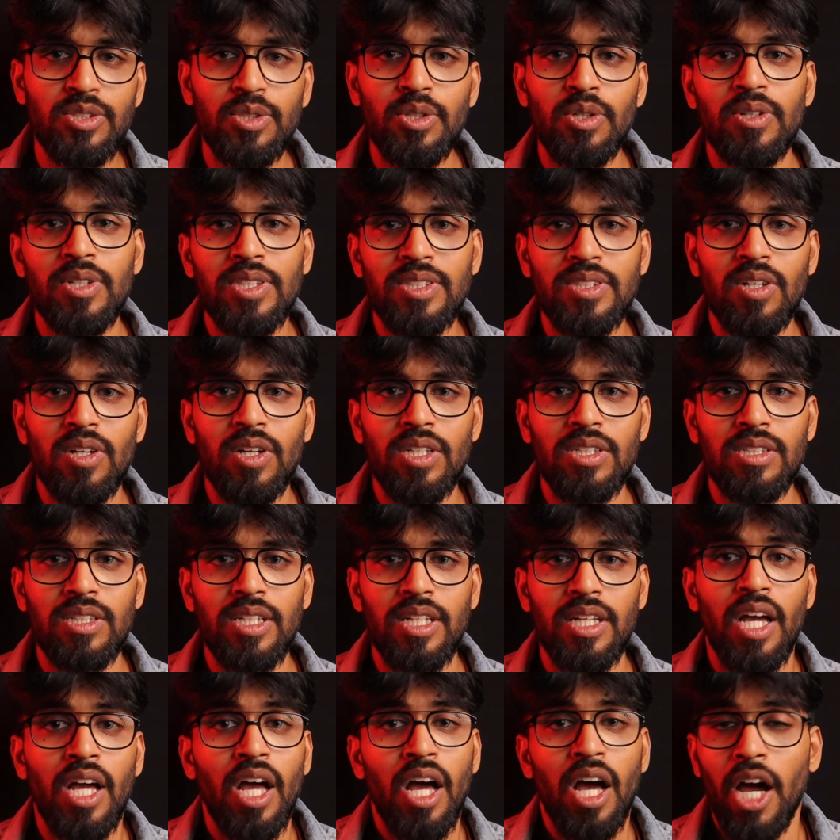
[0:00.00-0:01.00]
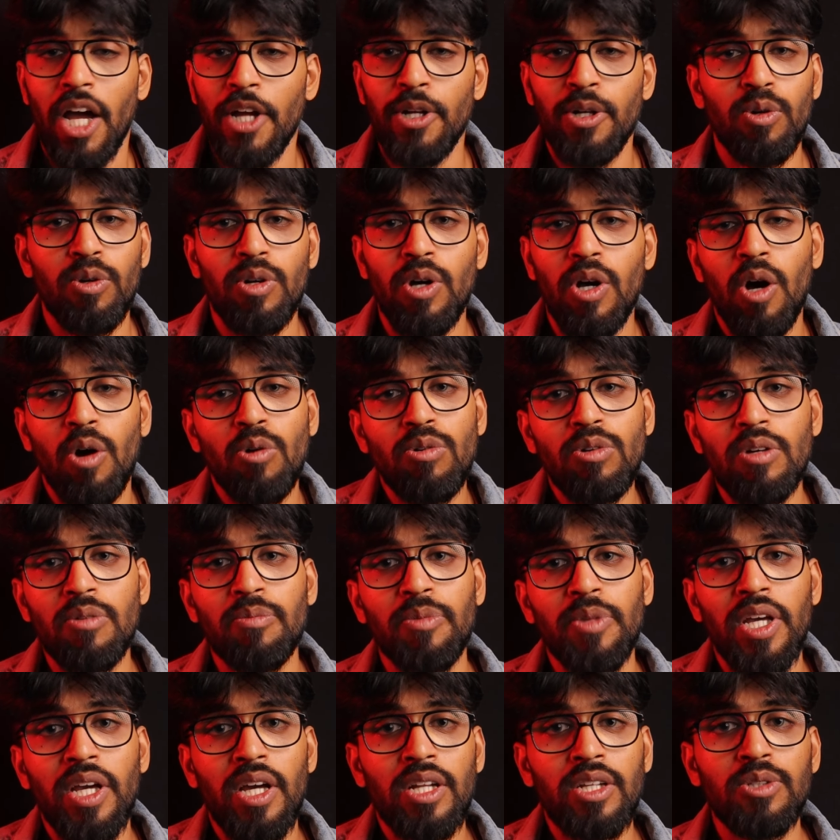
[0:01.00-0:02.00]
Azure is costly. I don't know how
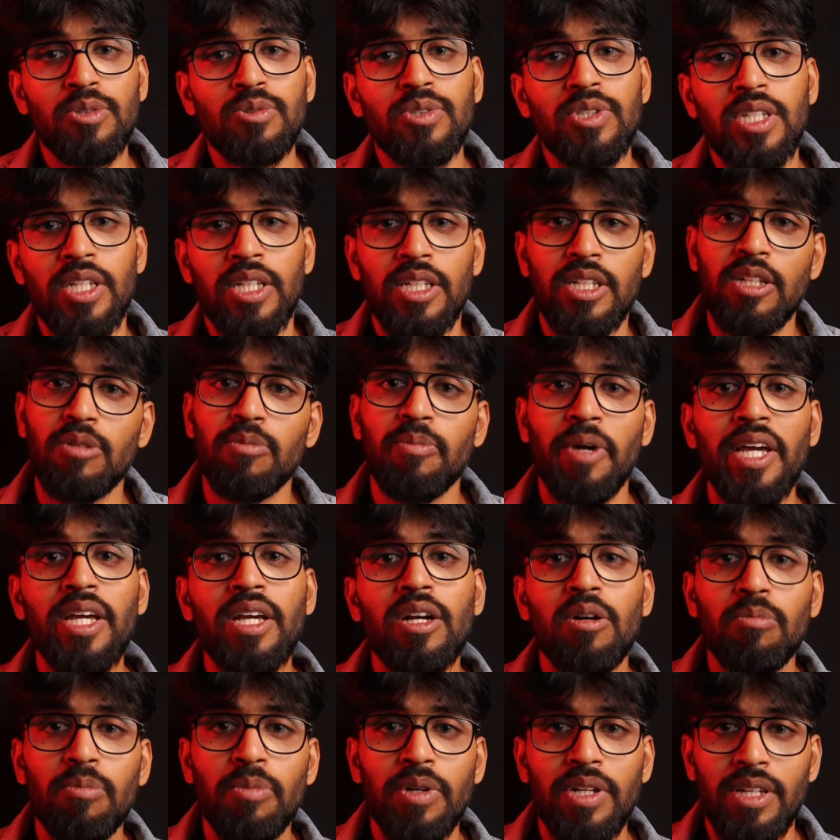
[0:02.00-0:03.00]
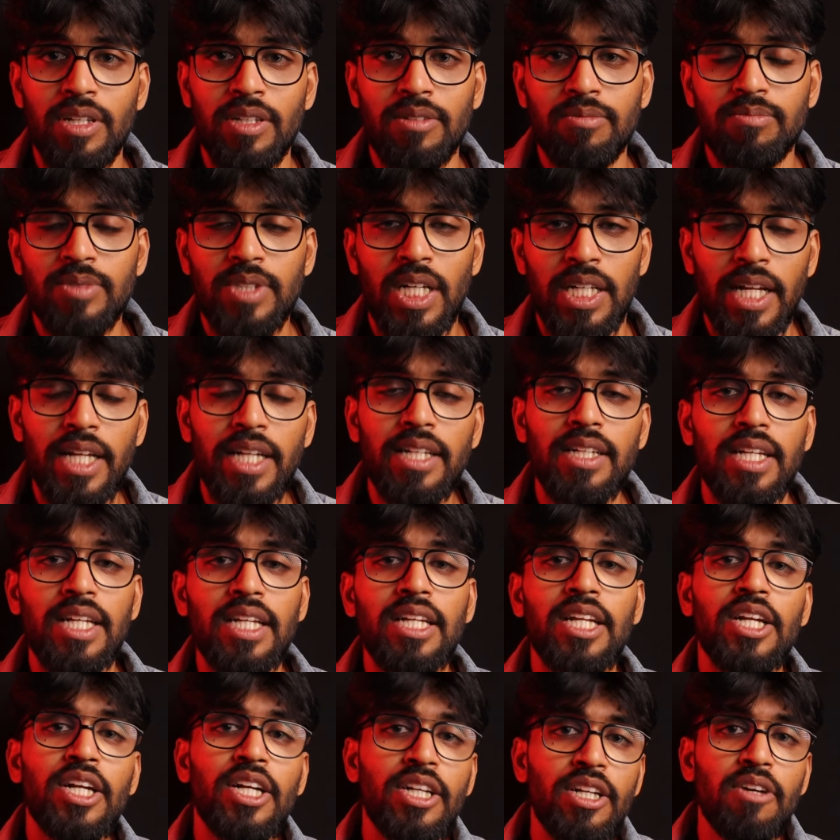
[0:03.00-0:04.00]
come they are using it in my company, right?
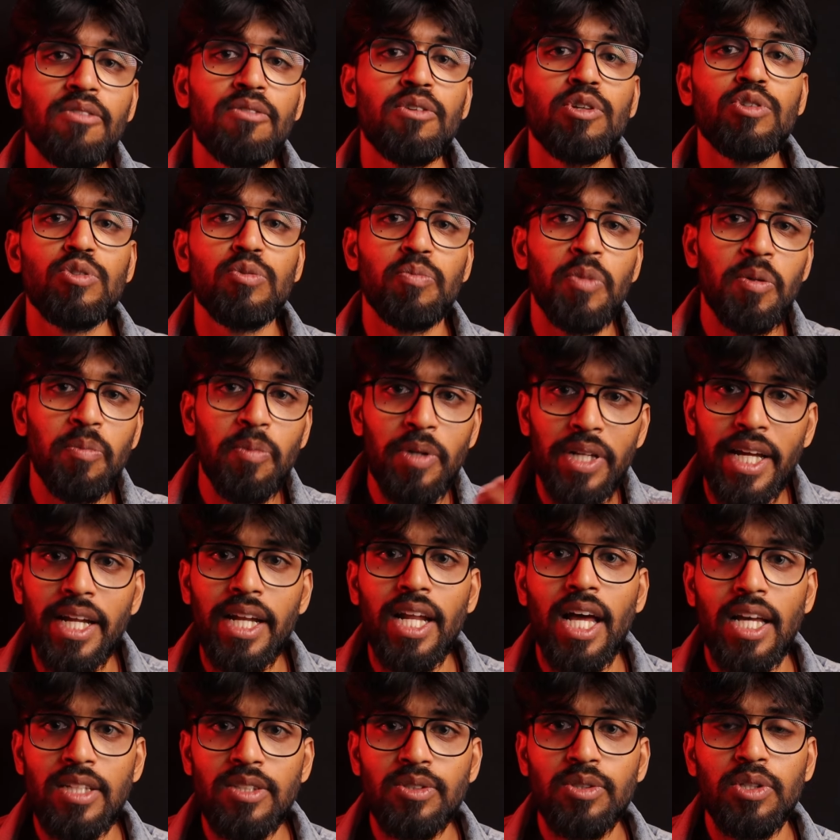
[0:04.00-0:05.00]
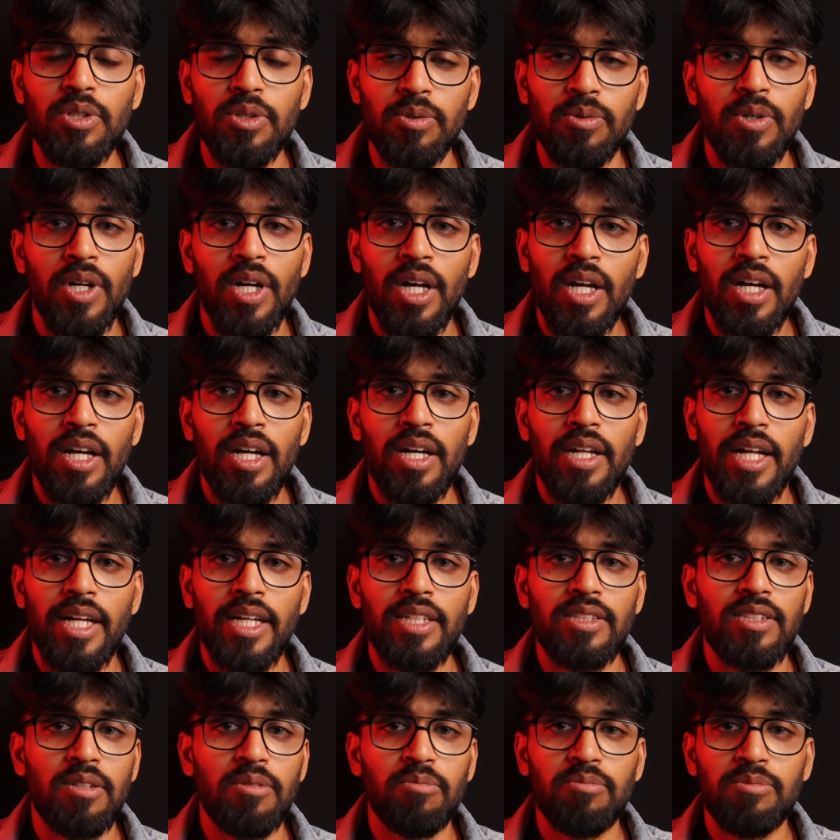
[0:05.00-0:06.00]
In interviews, people can ask you,
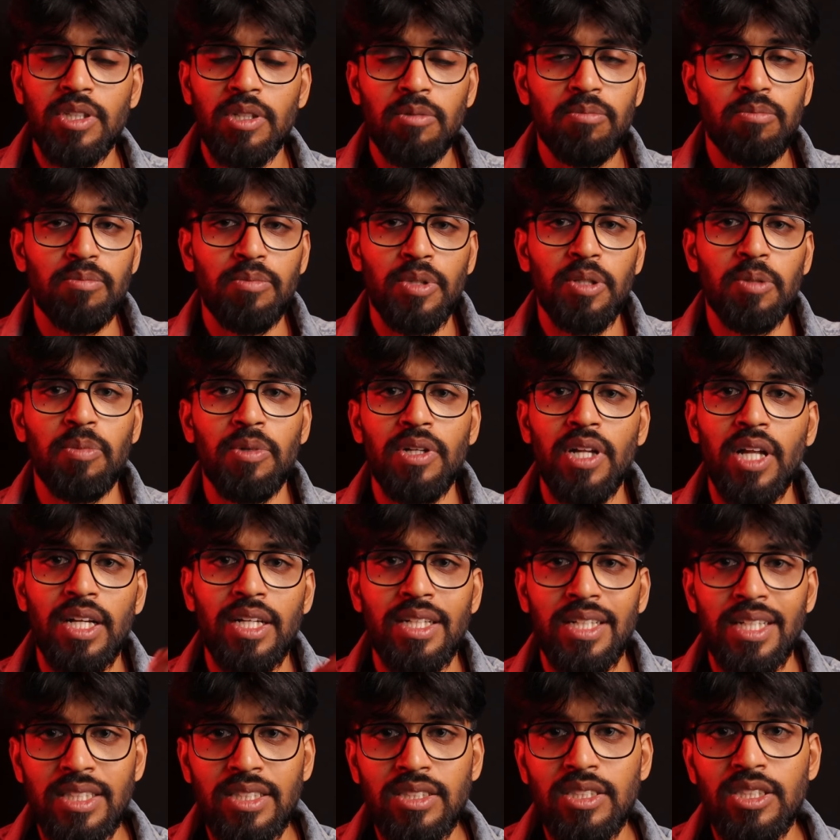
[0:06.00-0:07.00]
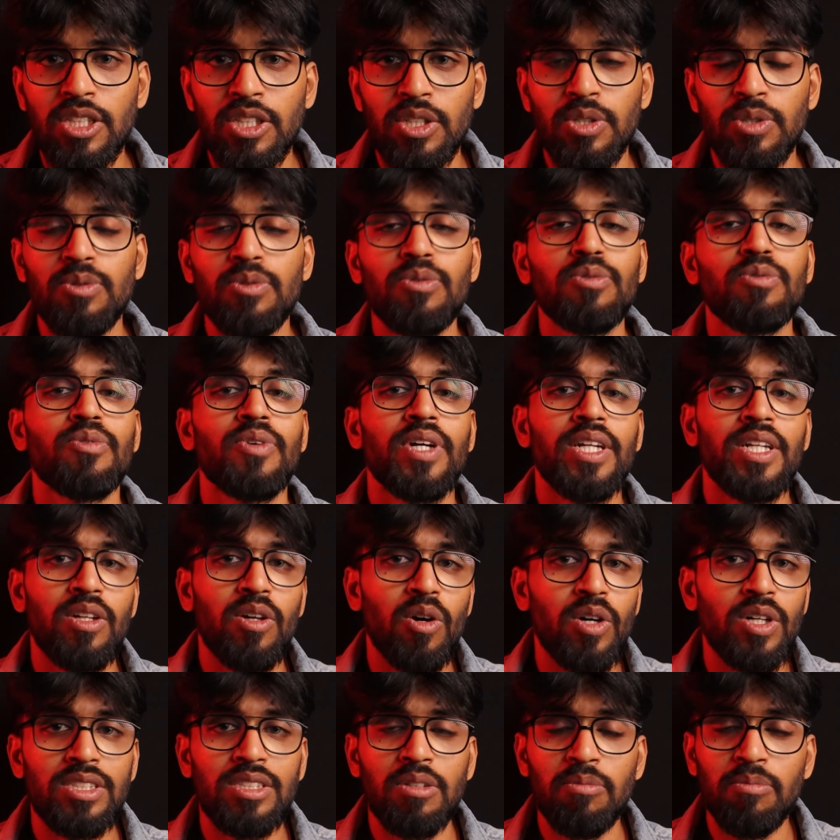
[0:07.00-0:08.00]
right? Some people are trusting you when,
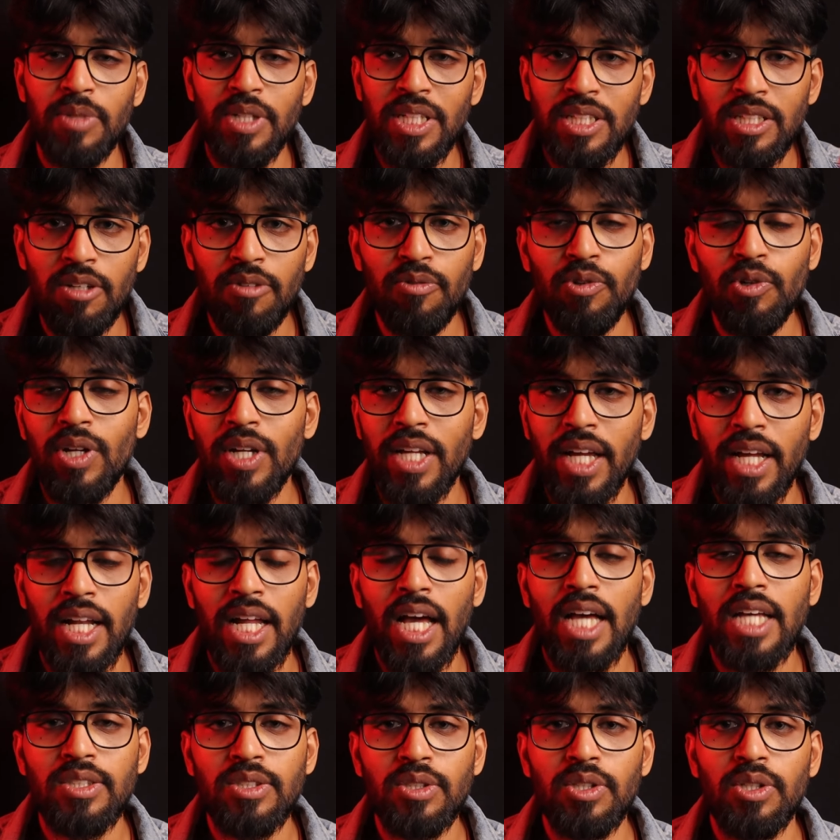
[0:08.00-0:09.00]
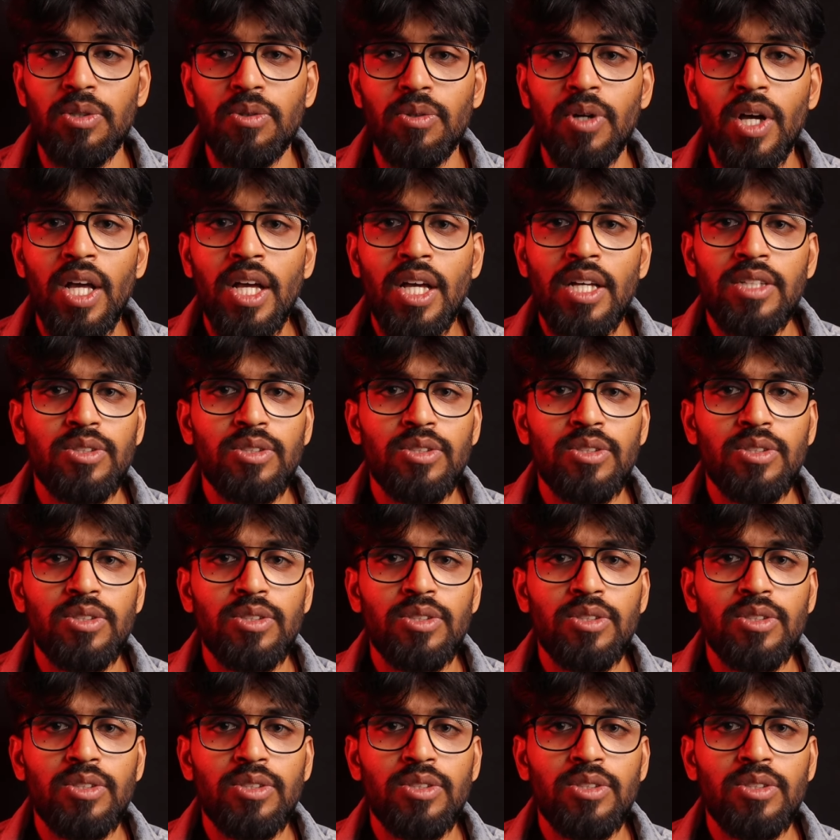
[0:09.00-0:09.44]
or some interviewer can ask you.